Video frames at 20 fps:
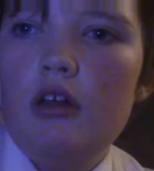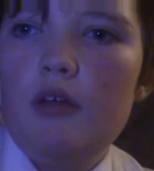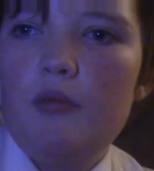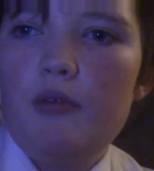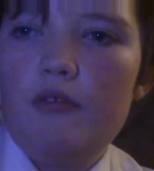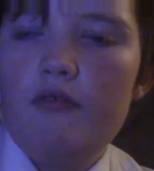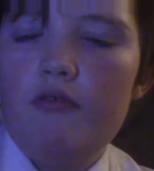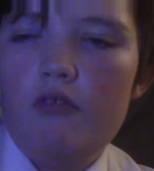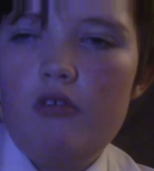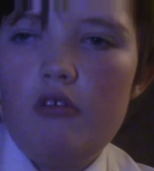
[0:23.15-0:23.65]

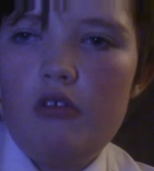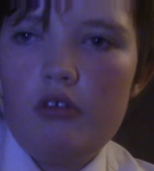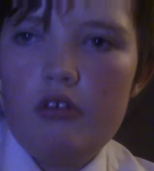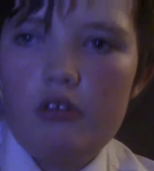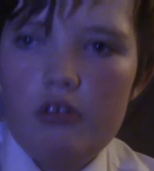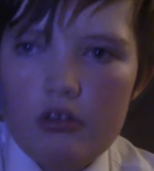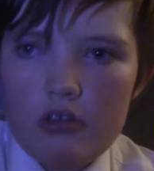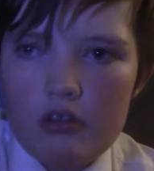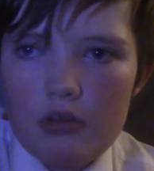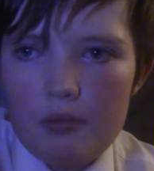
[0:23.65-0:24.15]

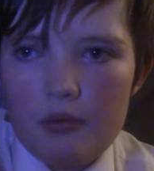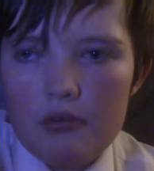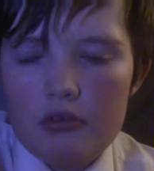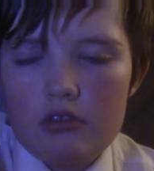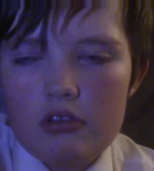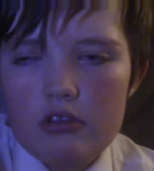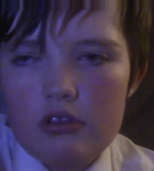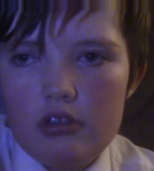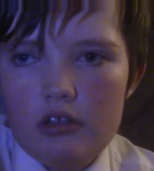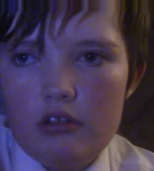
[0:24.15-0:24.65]
Before the
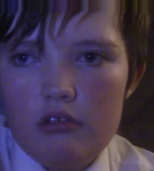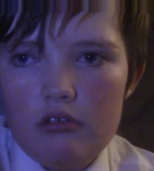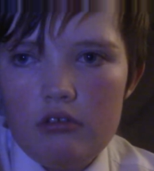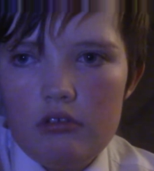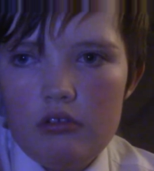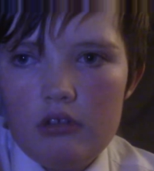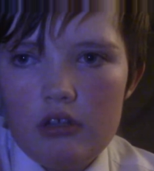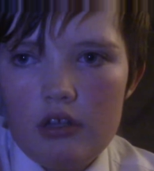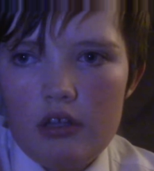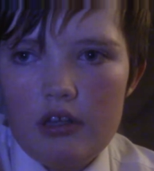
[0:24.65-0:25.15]
boats
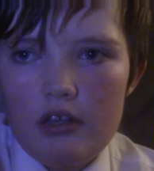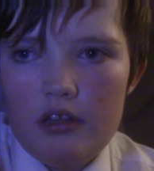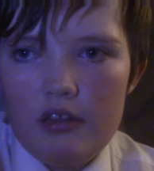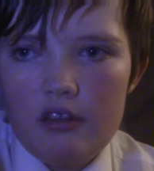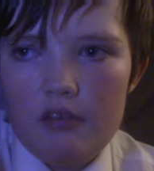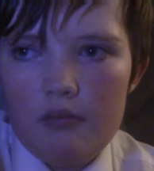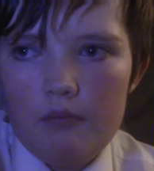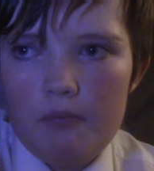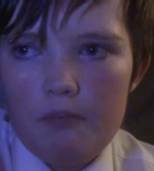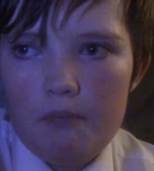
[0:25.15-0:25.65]
sailed
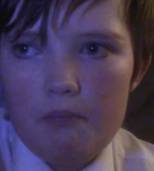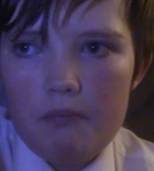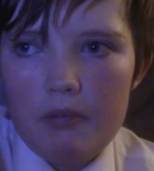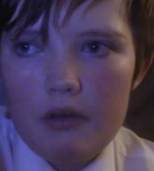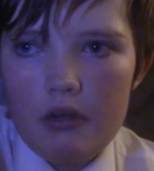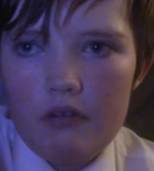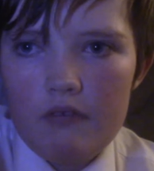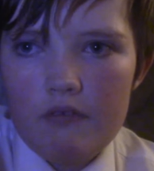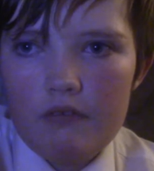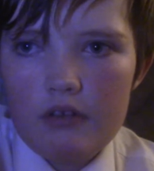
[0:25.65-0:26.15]
in
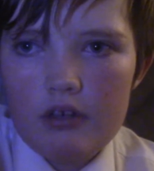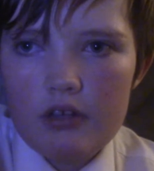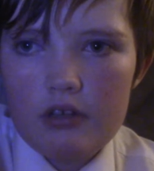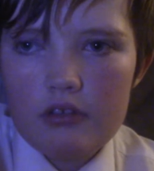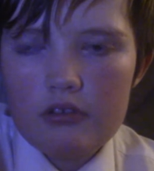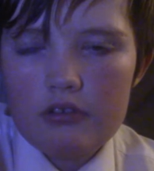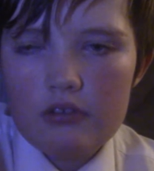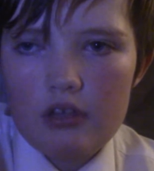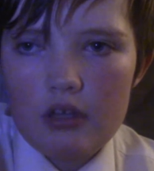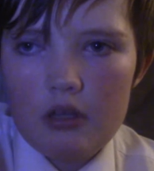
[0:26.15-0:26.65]

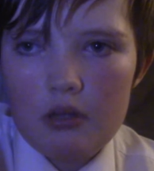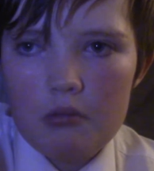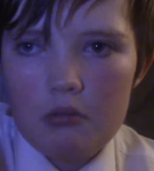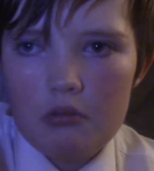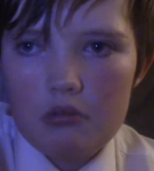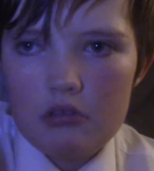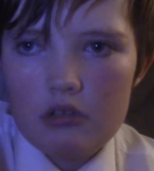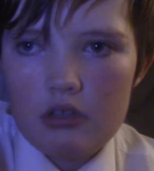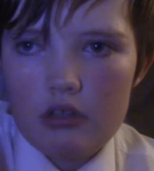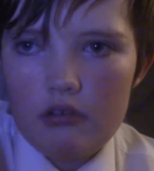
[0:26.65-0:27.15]
Belfast, they
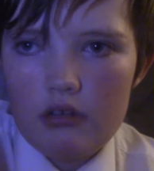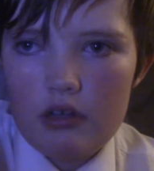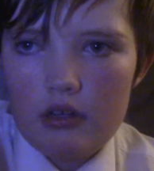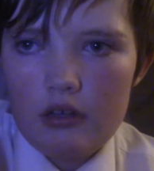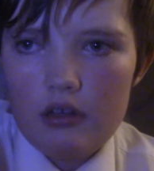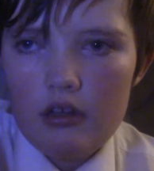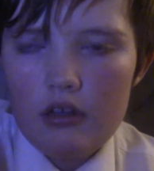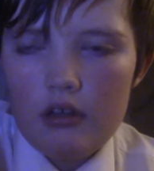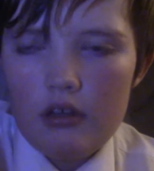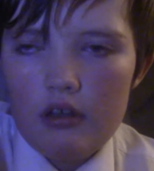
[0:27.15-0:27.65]
were
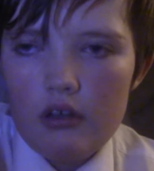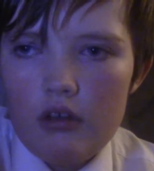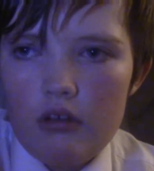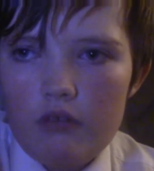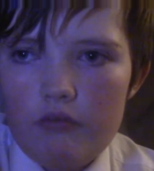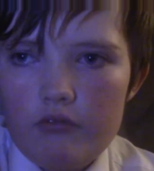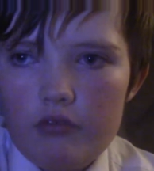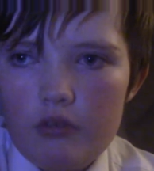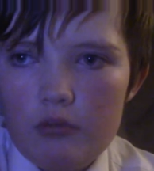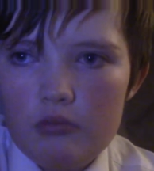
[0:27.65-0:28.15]
sailing
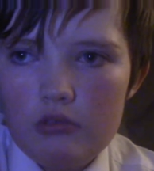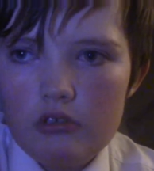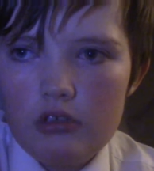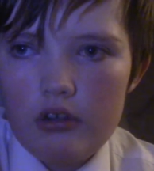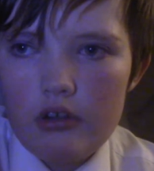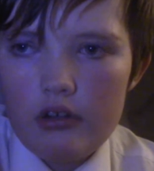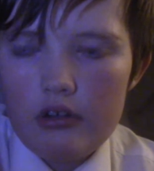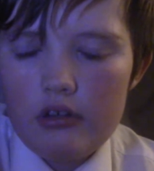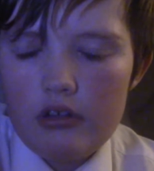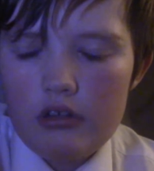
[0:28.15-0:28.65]
from
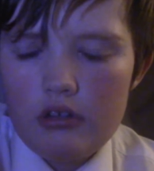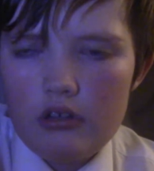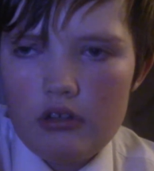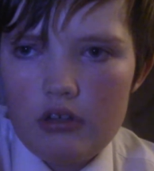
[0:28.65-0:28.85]
Larne.